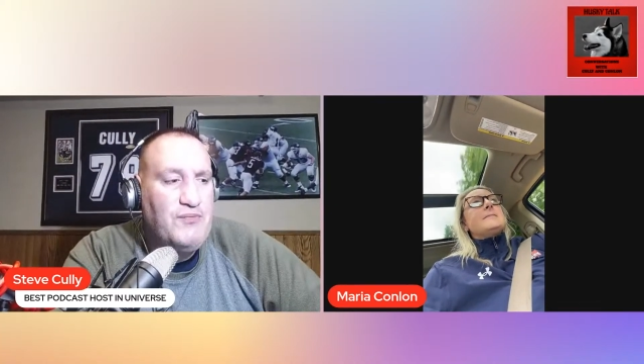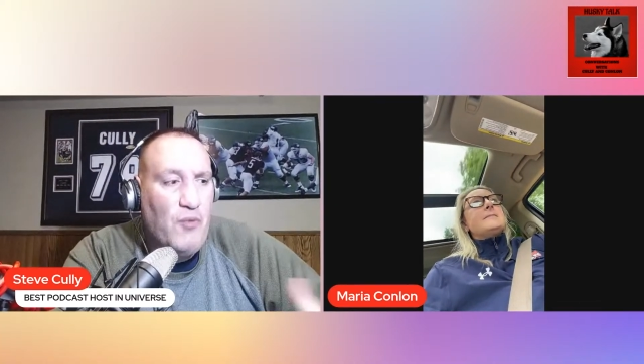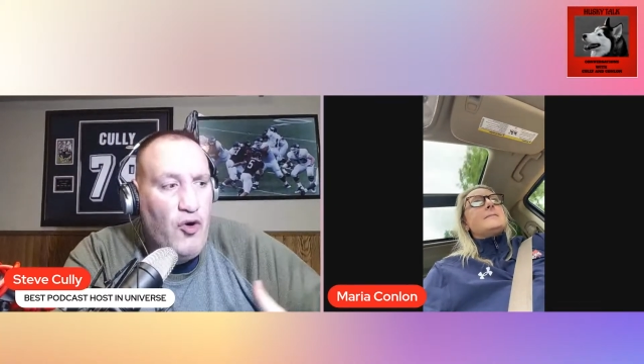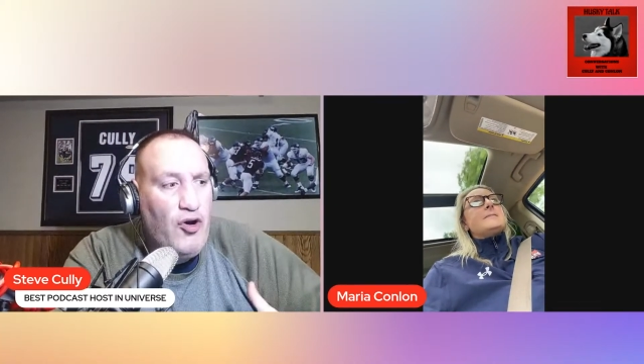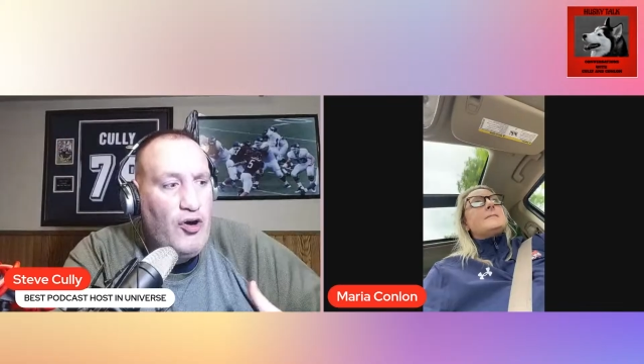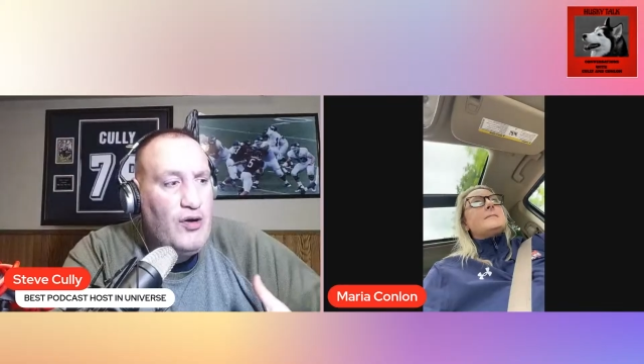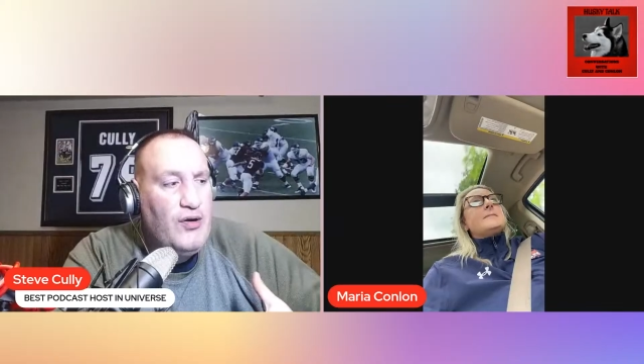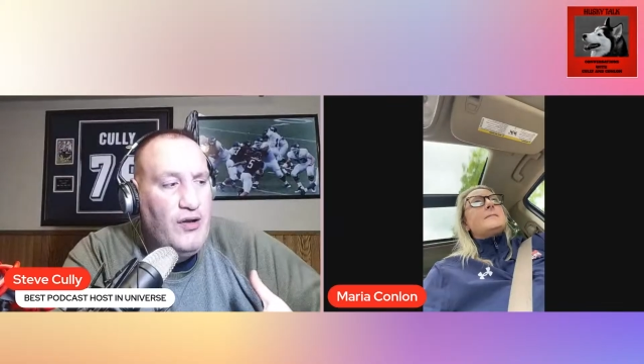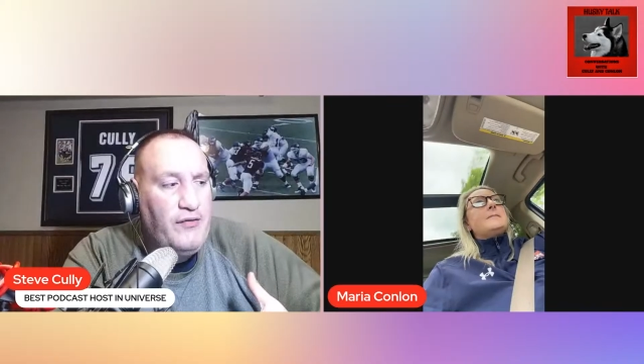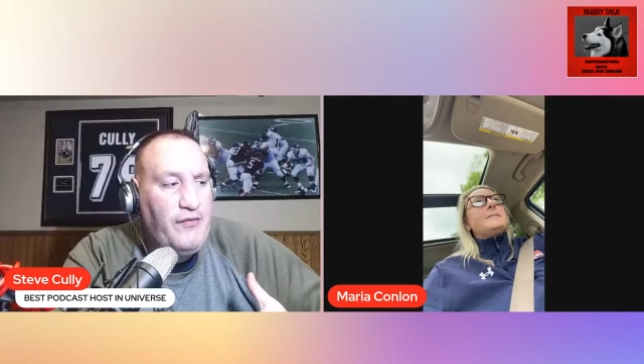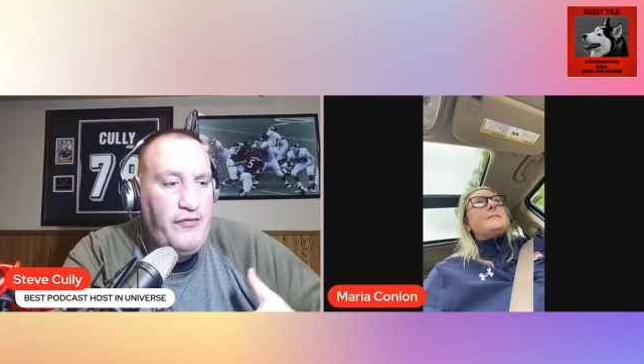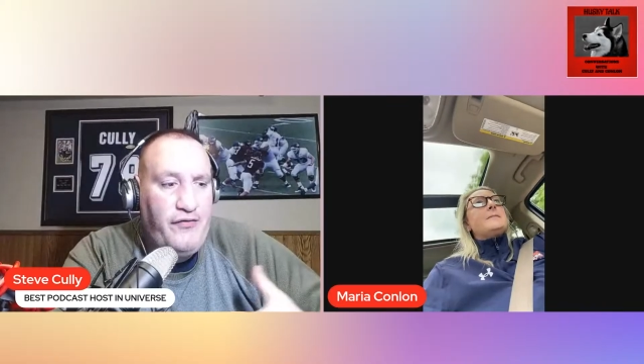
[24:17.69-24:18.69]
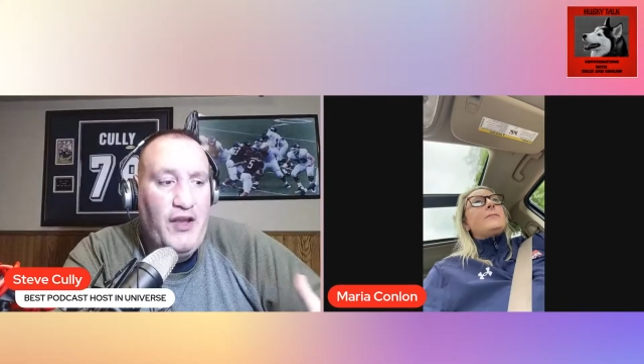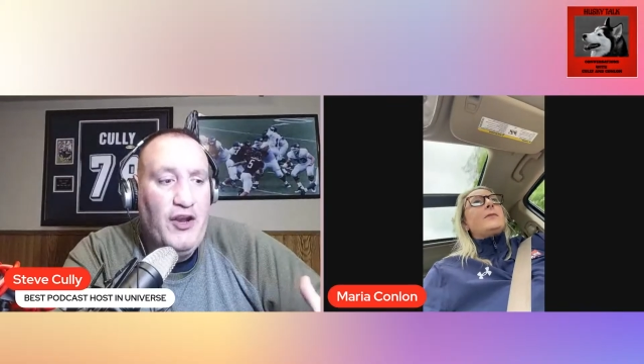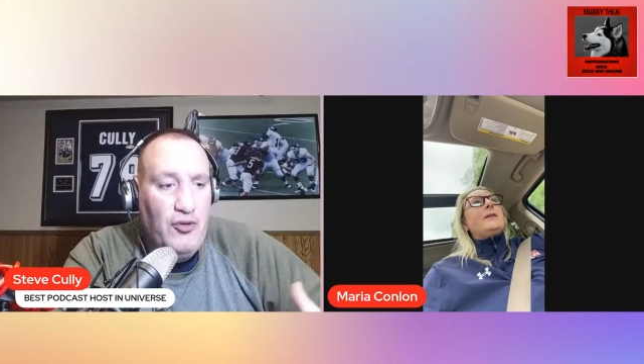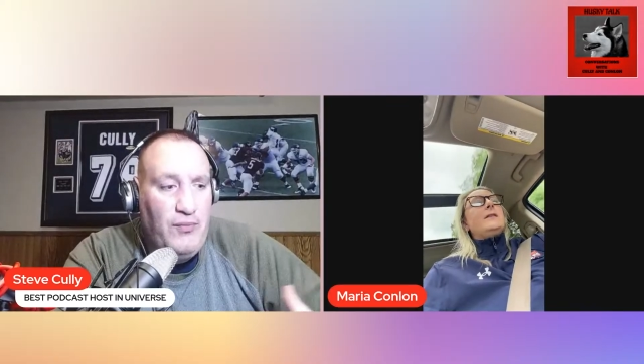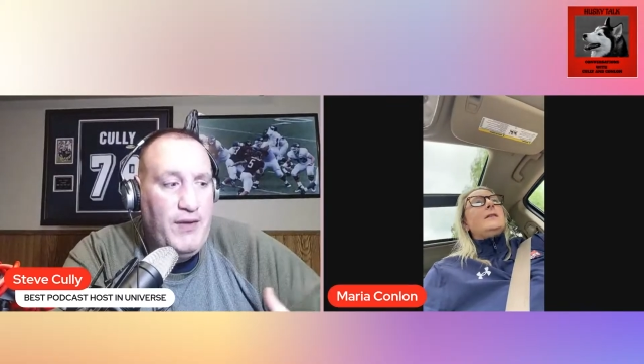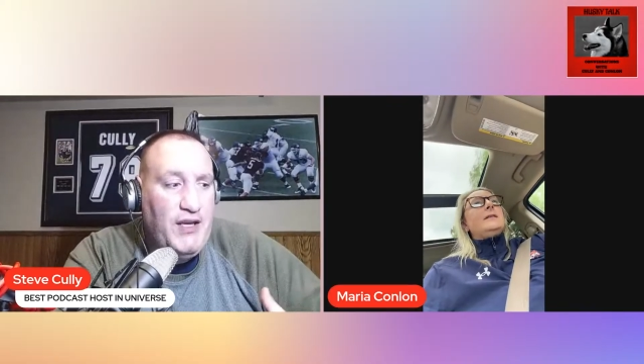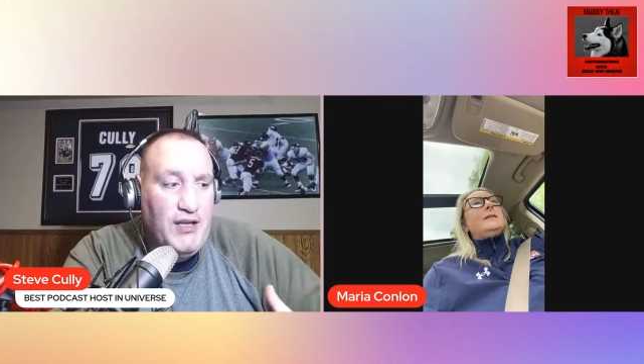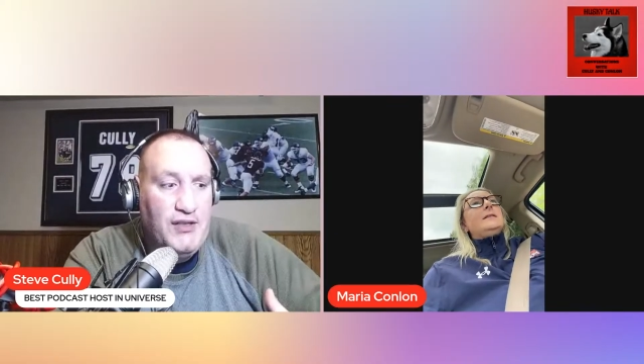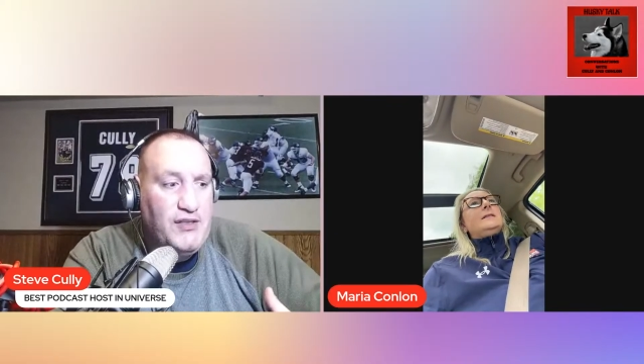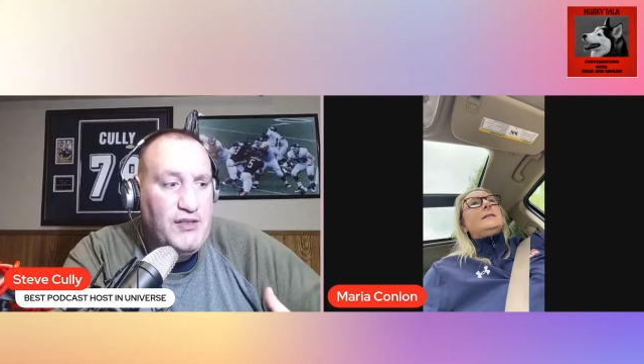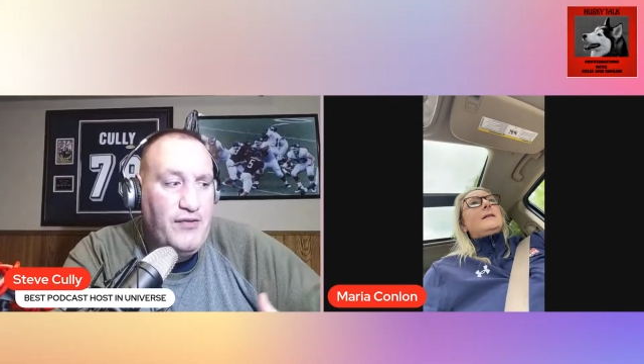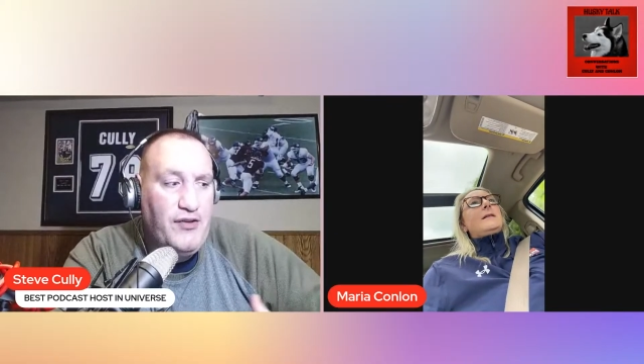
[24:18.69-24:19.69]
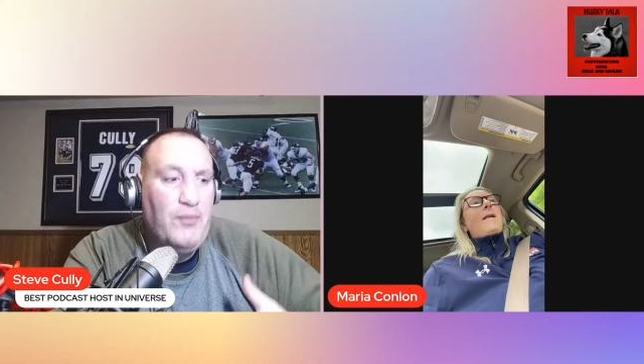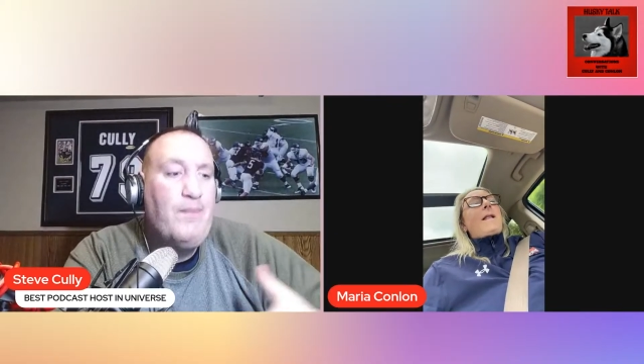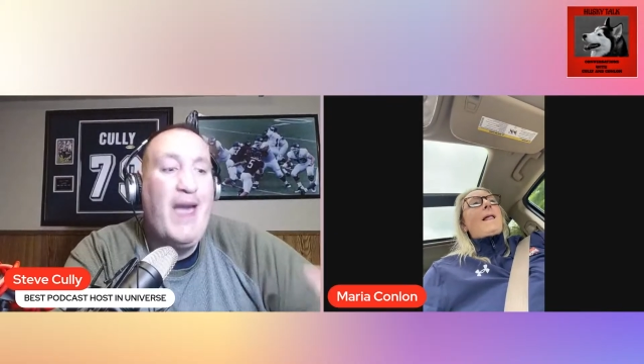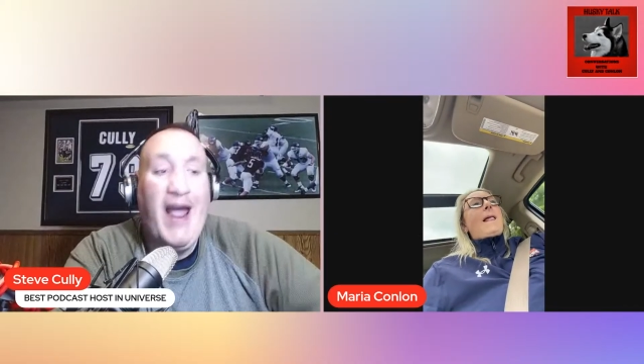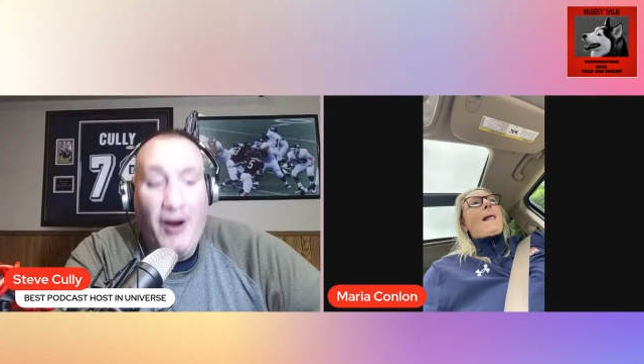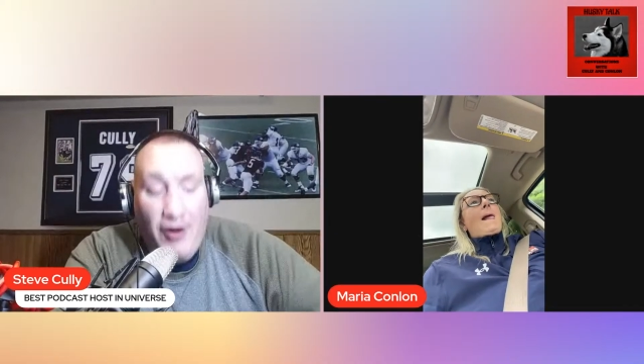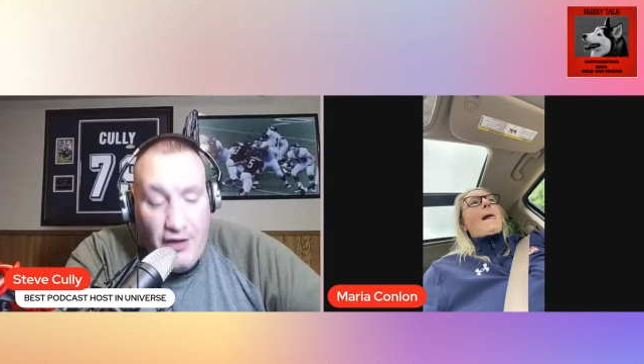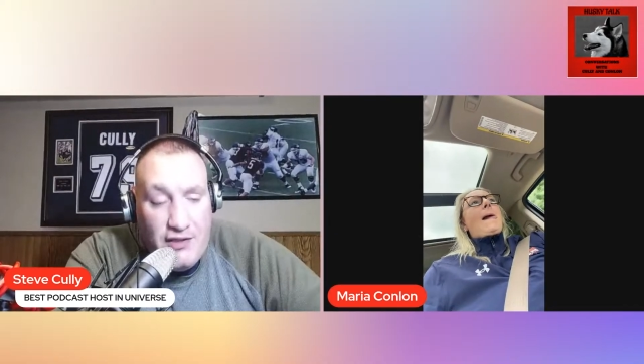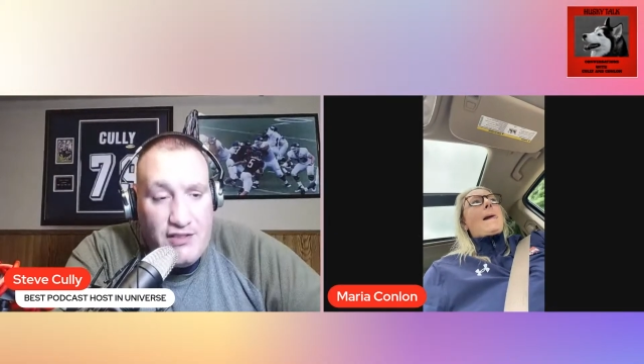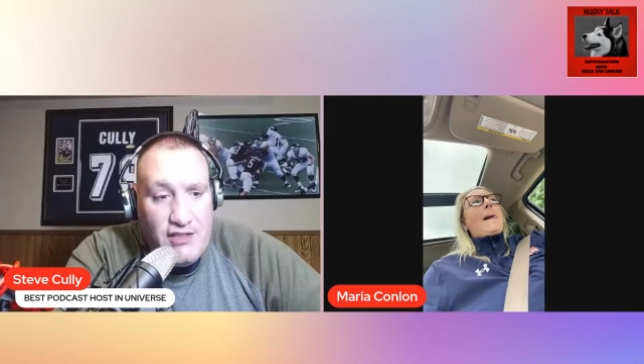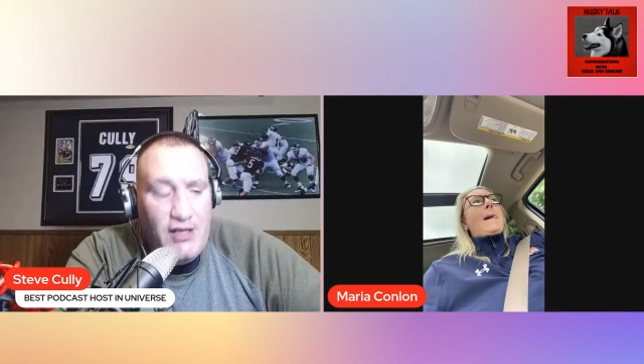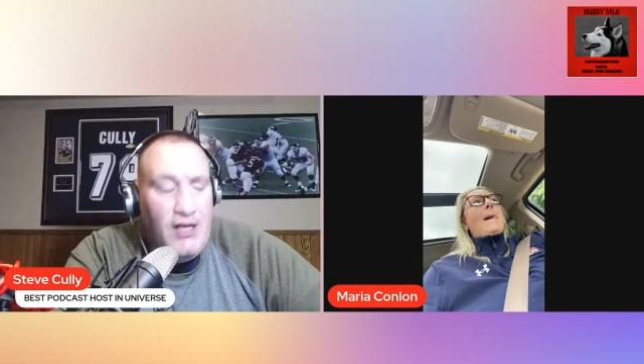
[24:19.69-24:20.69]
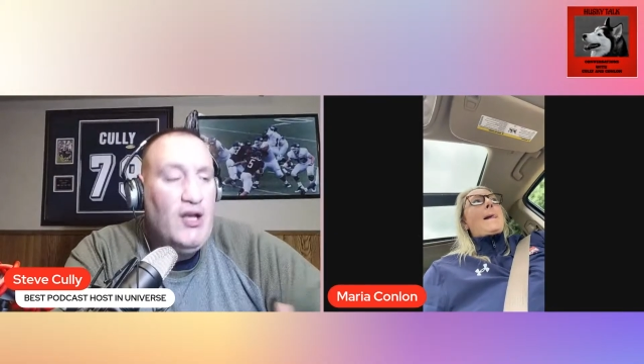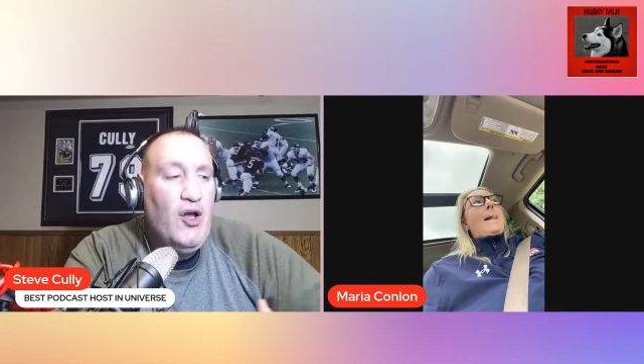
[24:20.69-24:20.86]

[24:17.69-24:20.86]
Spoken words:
more of fear because of their parents,